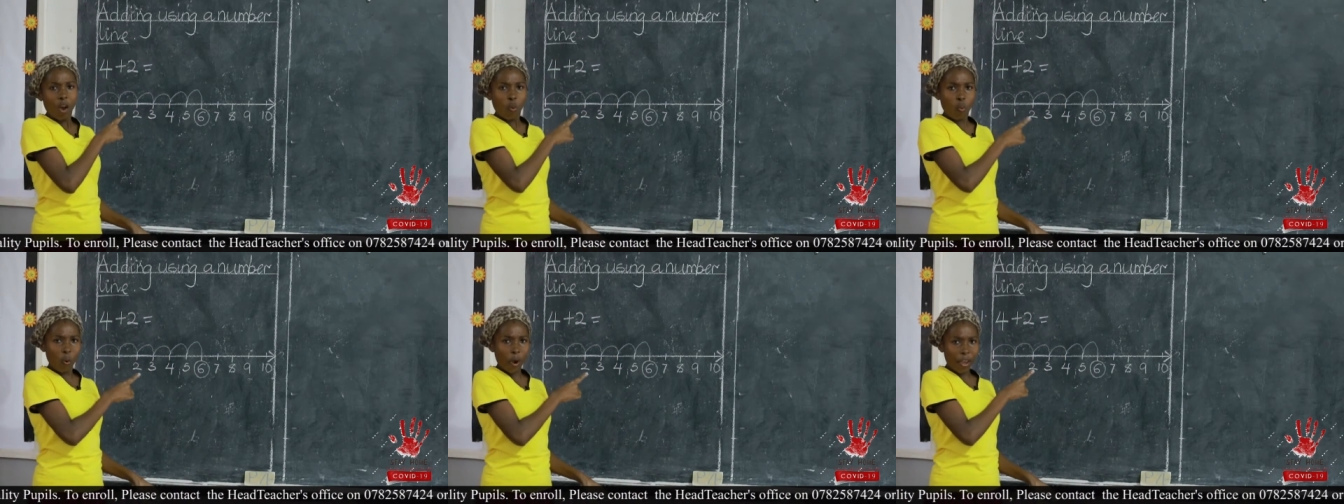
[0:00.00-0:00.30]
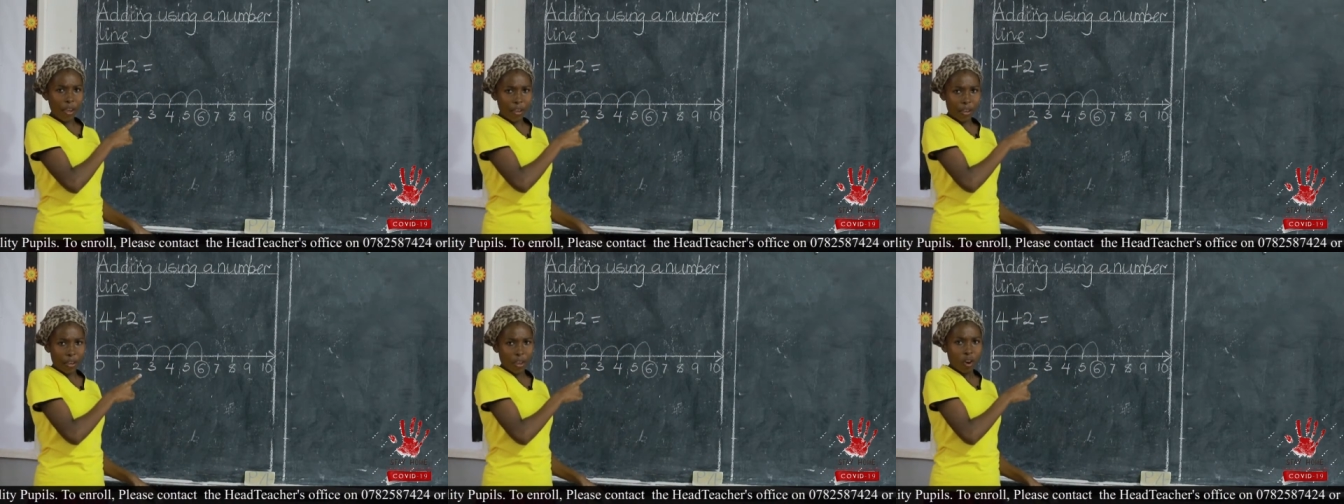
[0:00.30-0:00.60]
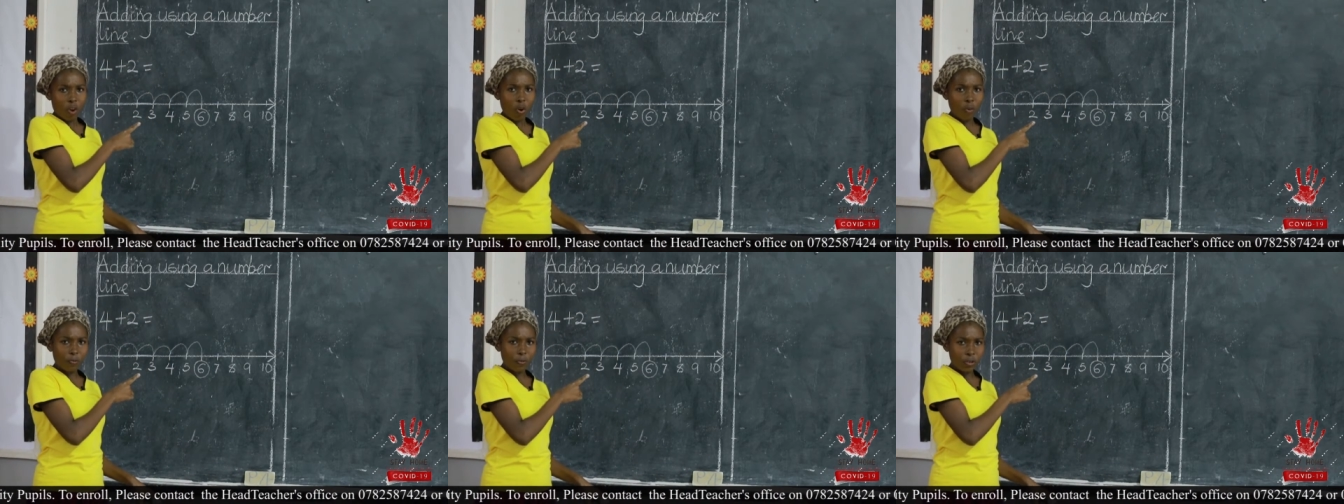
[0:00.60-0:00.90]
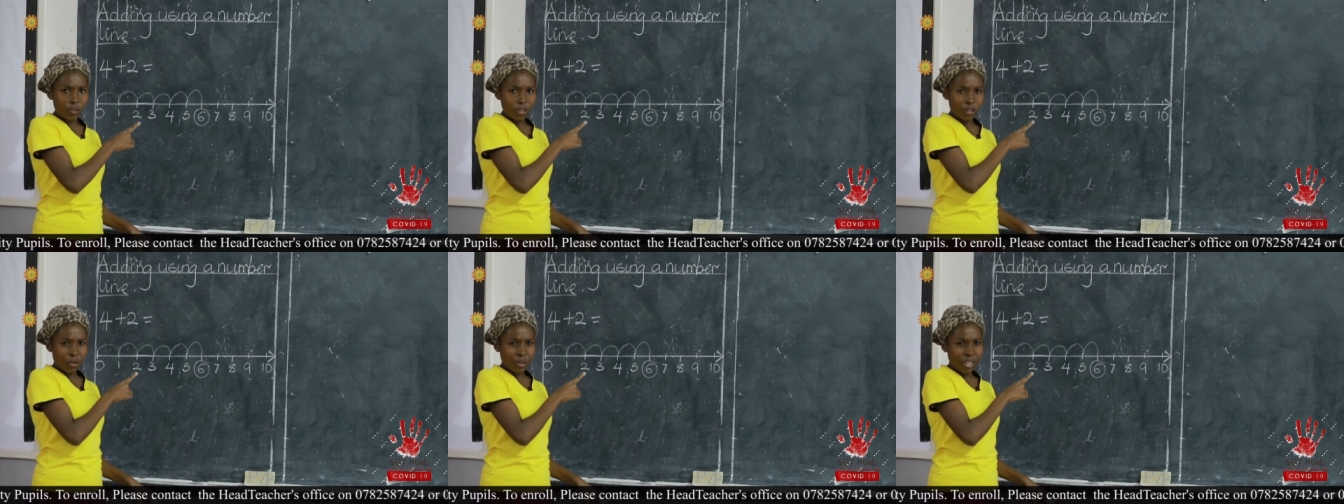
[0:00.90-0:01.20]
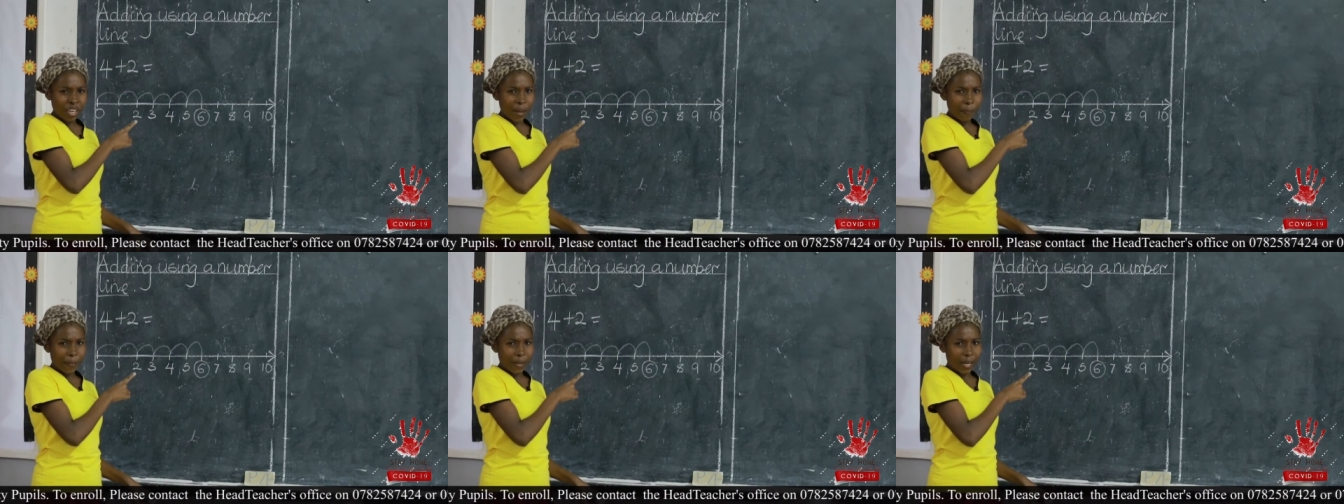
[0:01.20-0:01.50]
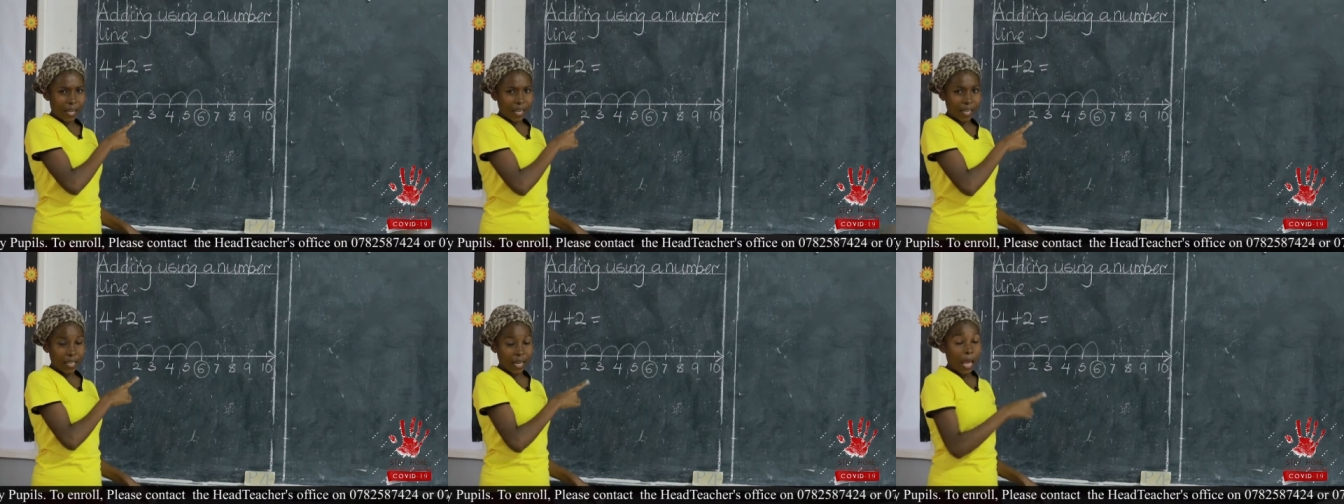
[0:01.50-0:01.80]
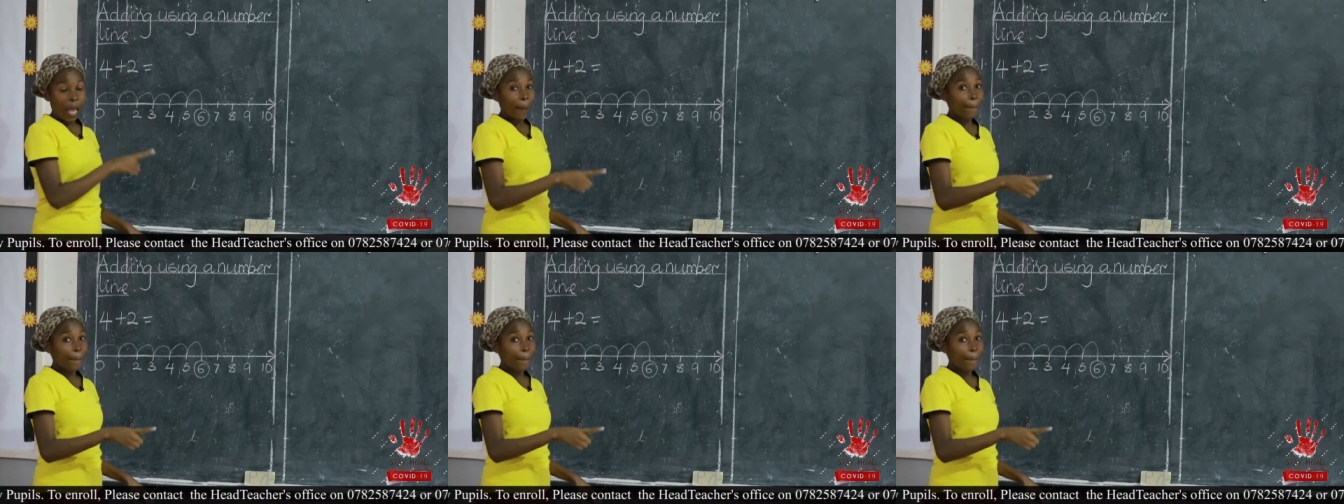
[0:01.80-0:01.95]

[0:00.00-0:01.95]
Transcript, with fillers: way of doing your number line,